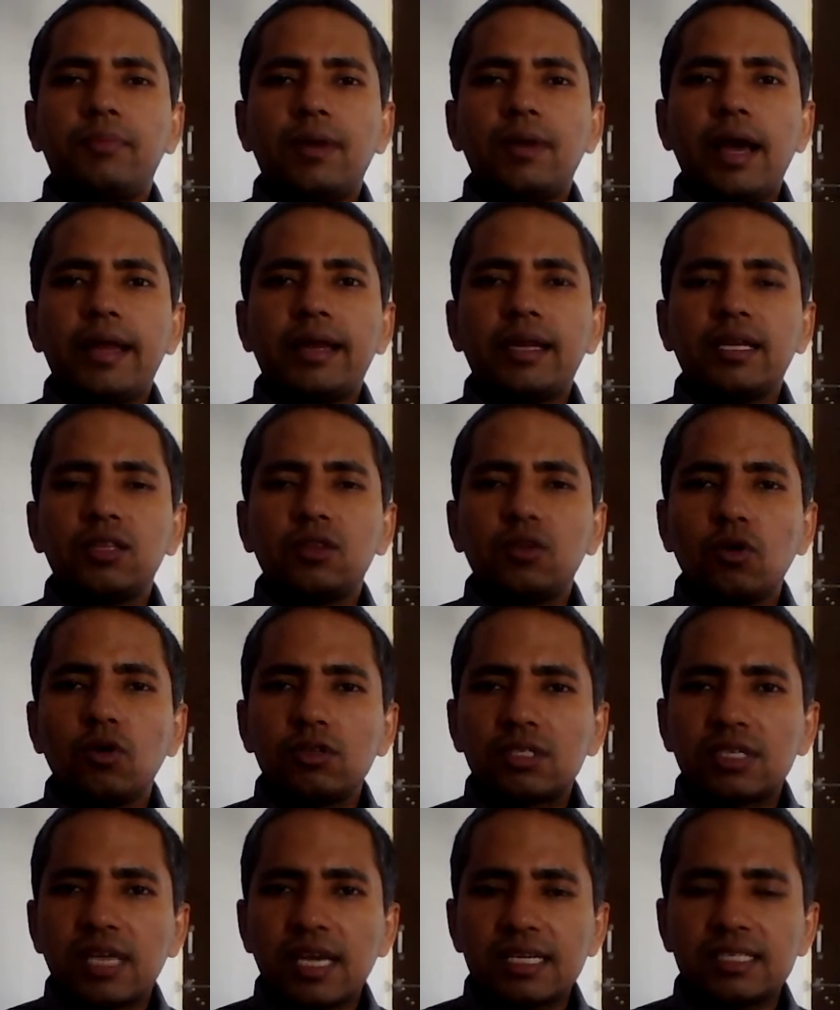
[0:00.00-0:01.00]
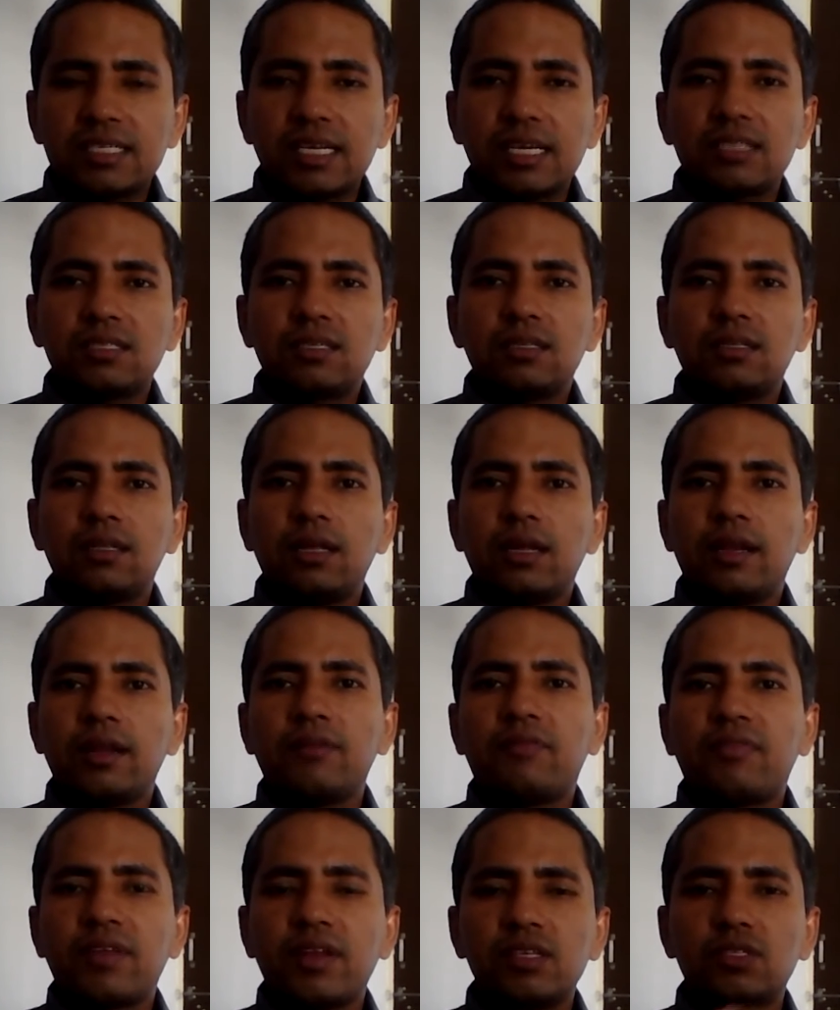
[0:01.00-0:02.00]
And in those cases, the
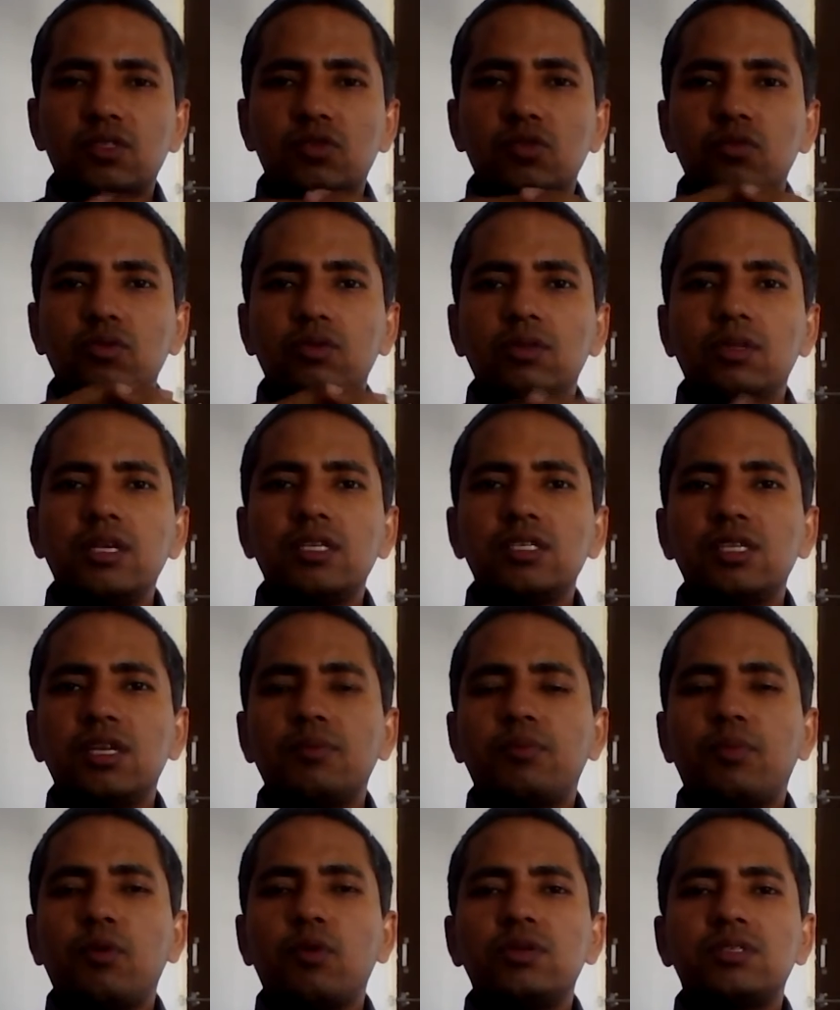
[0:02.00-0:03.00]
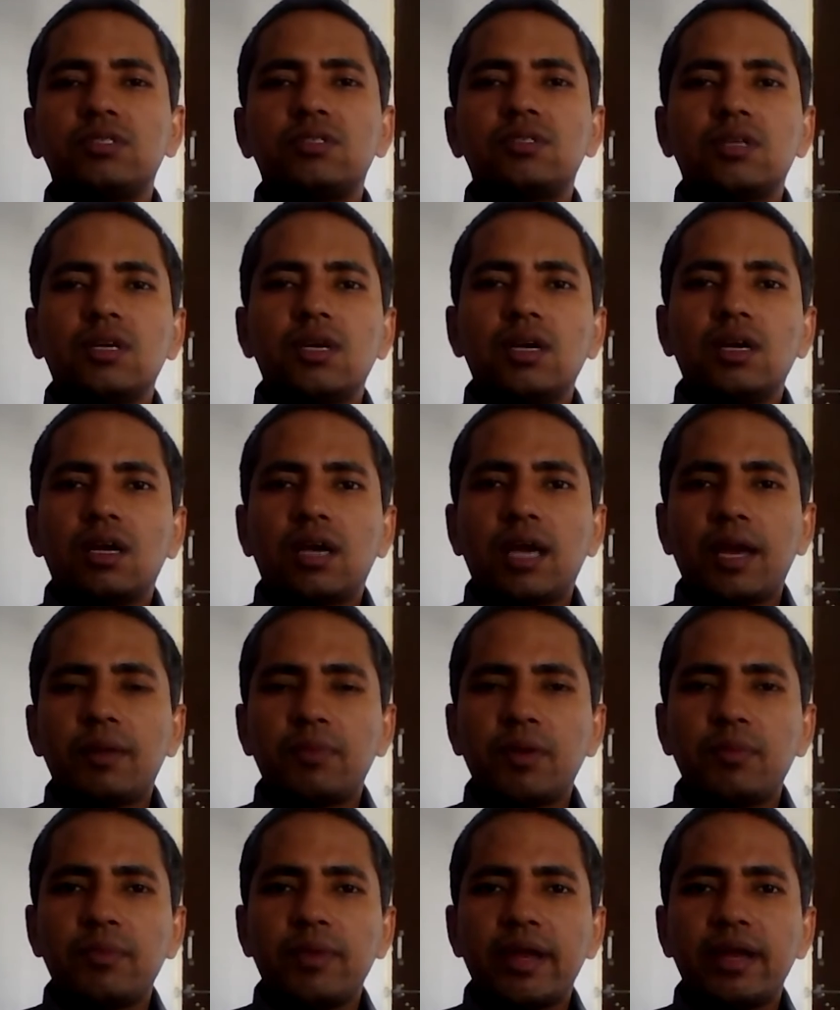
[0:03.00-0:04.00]
reference to these reports can
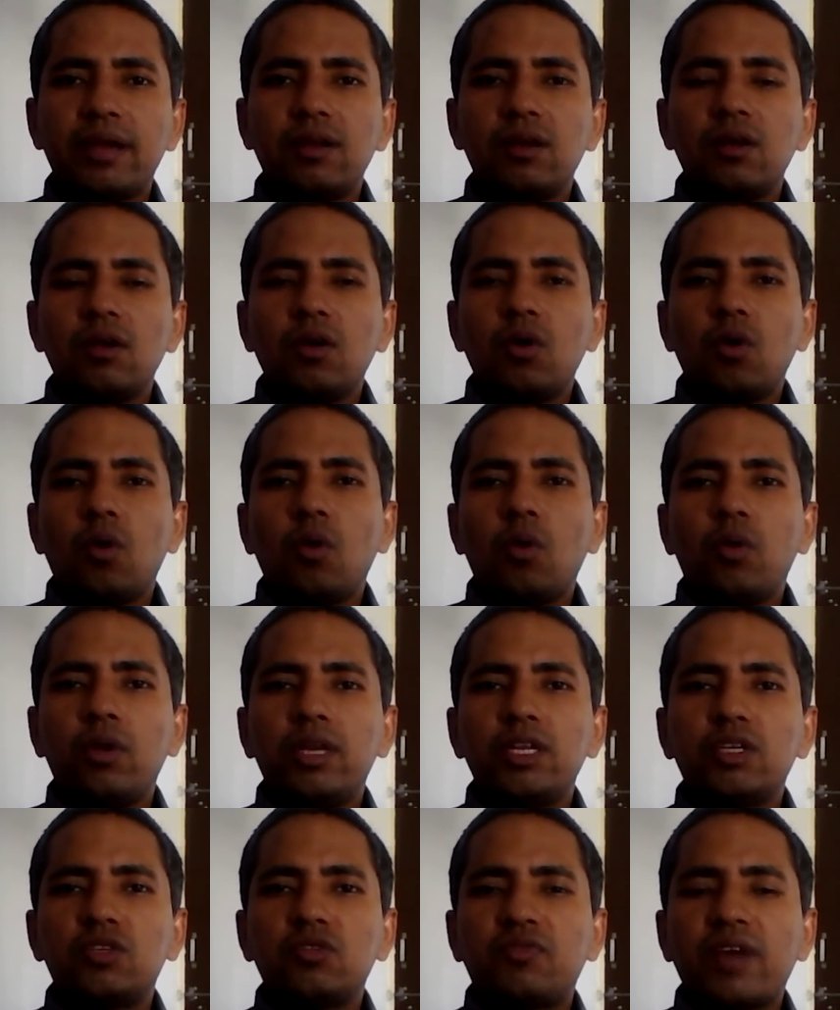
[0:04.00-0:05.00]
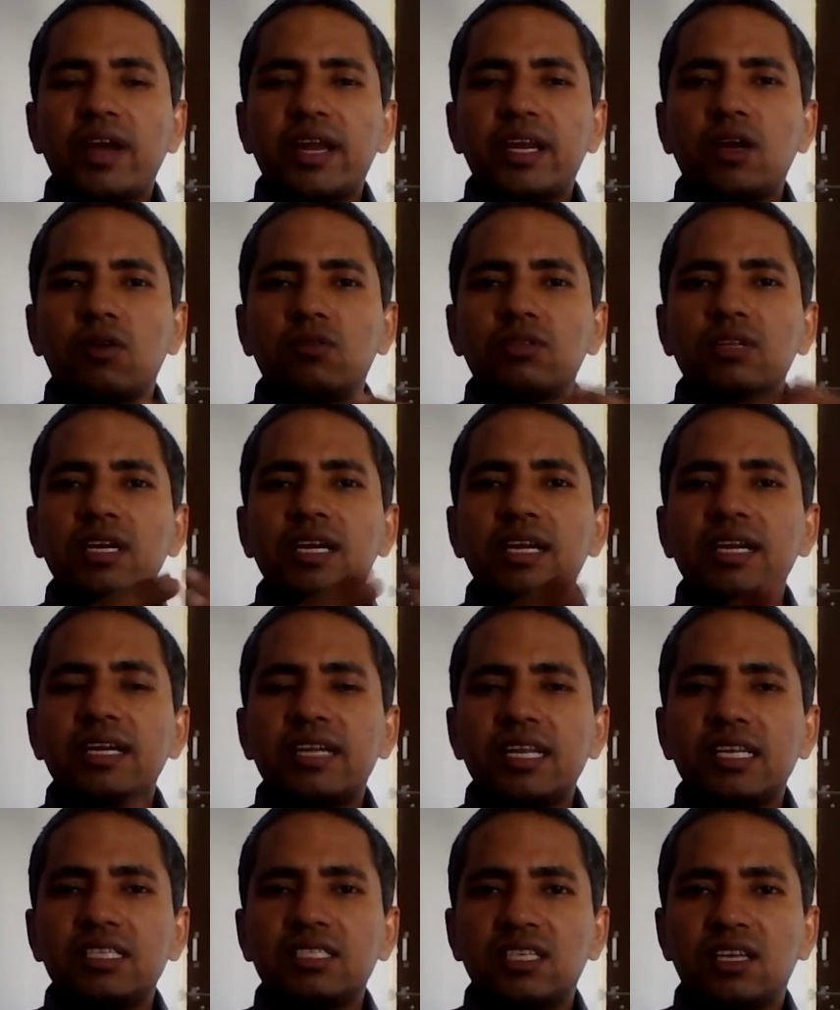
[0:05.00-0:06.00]
be made only to find out the
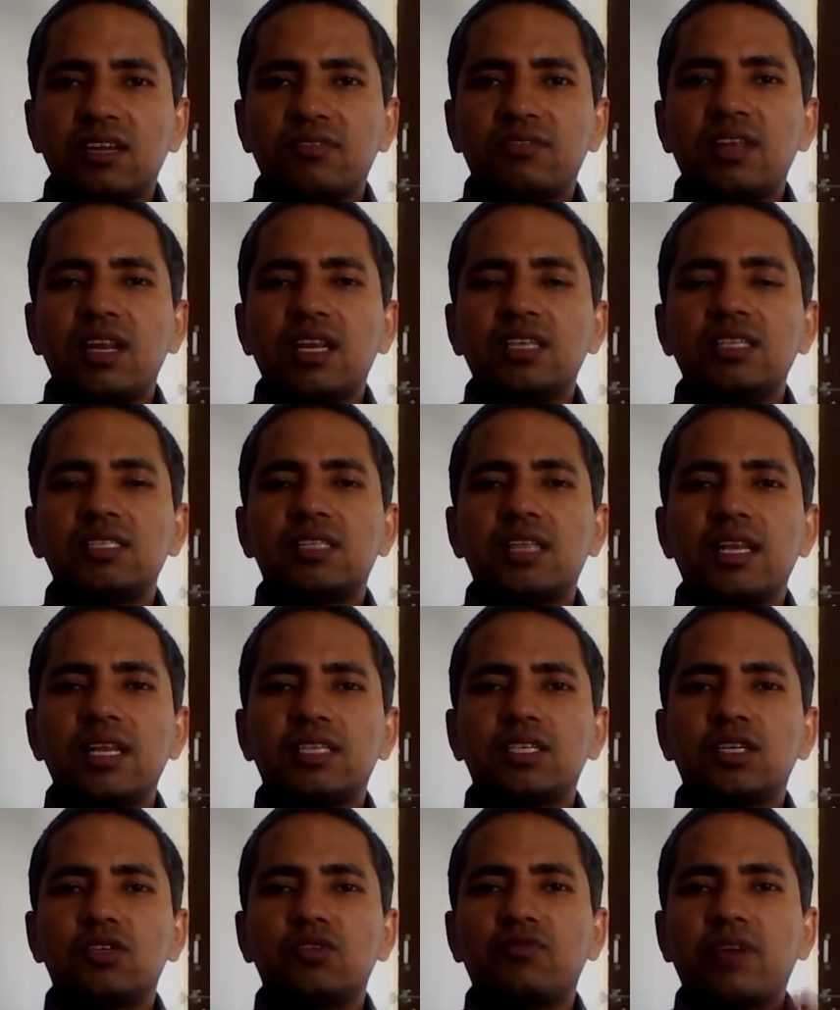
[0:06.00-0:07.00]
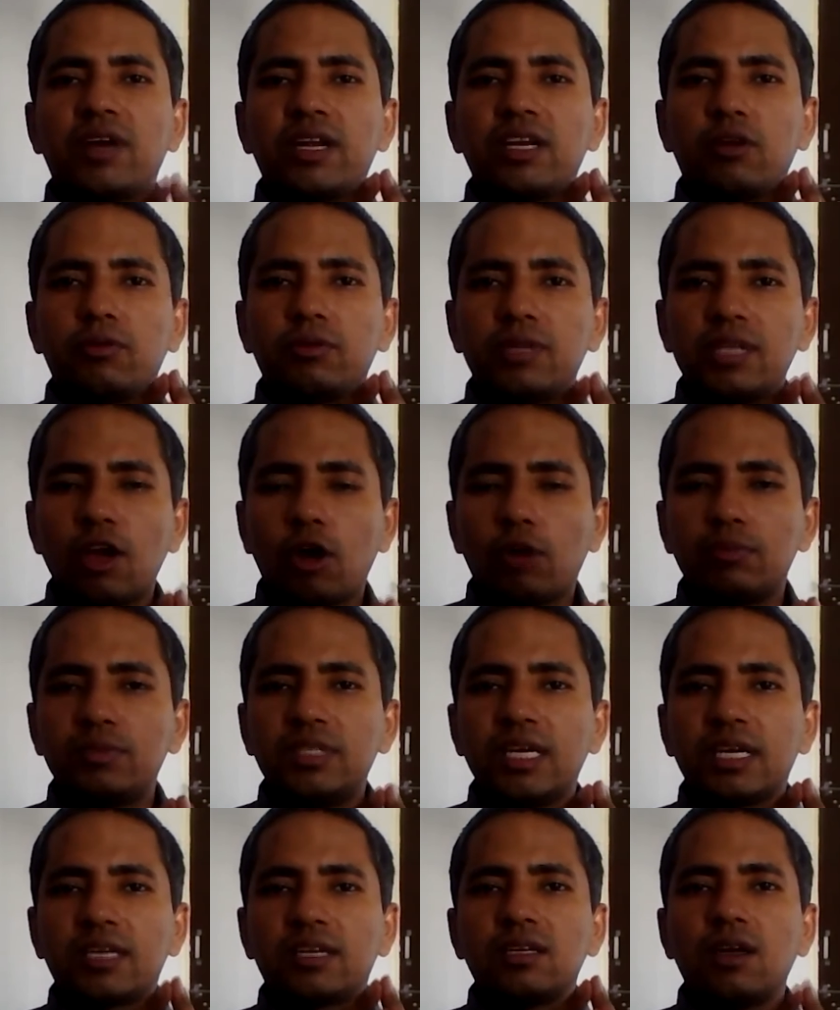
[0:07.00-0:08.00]
intention of the legislature, to find out the
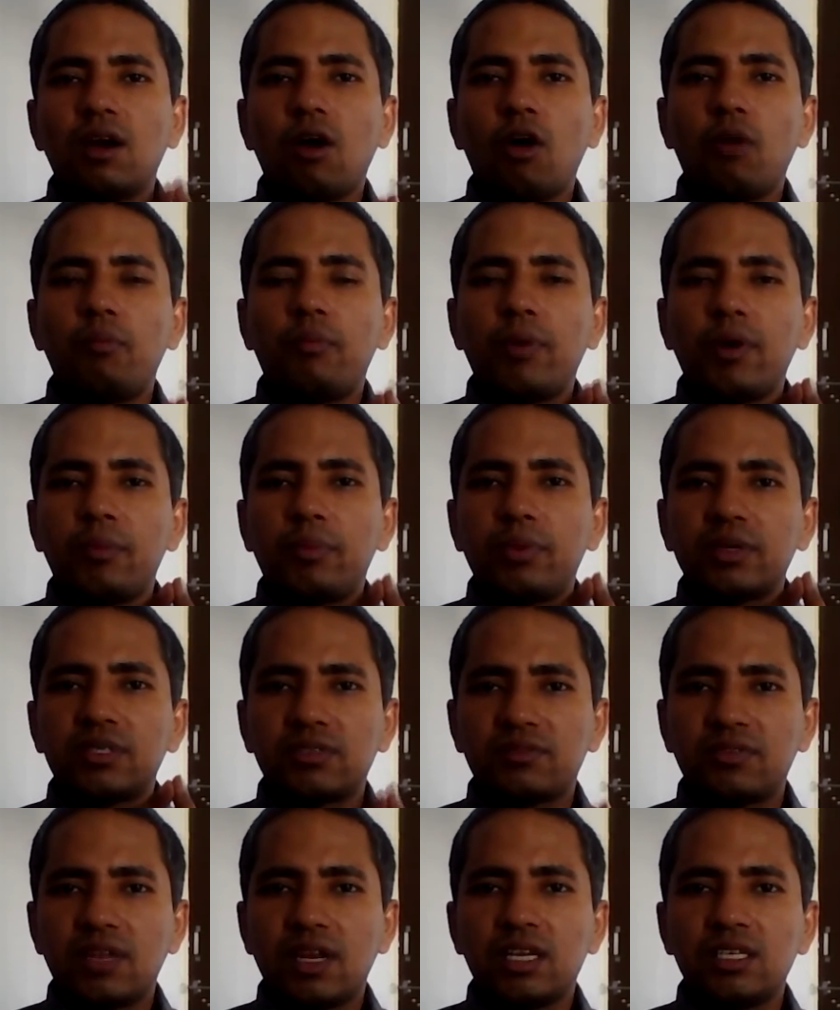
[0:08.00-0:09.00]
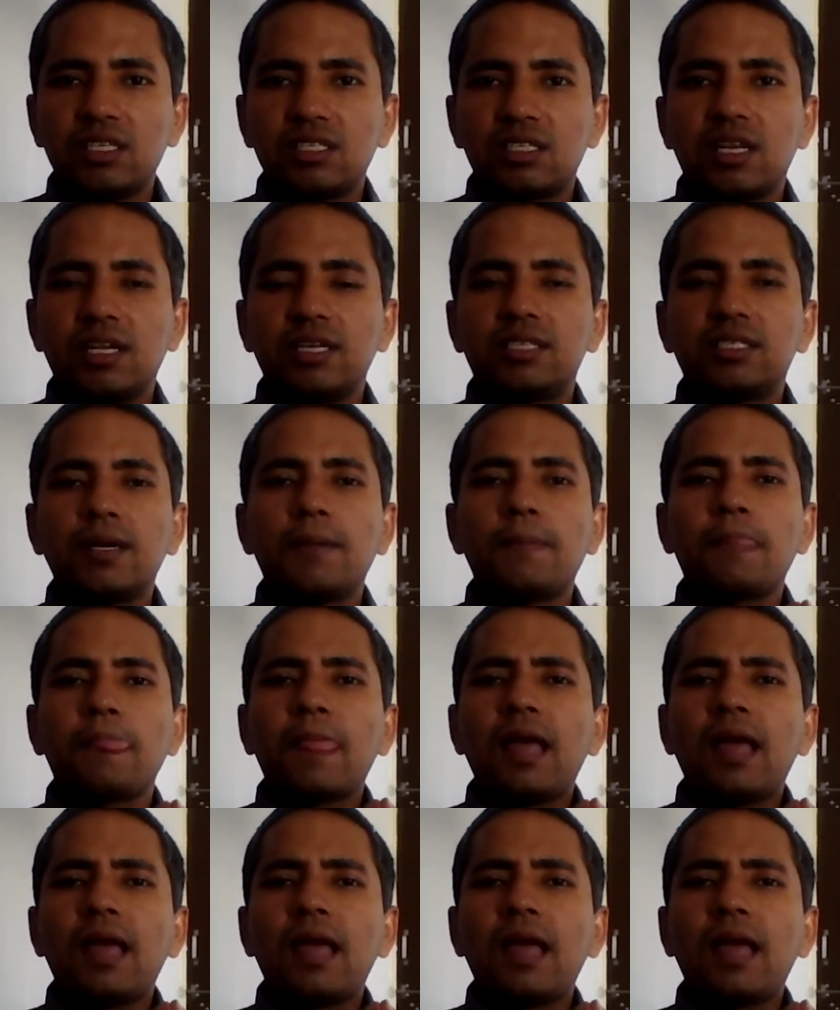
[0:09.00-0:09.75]
object or purpose of the legislature.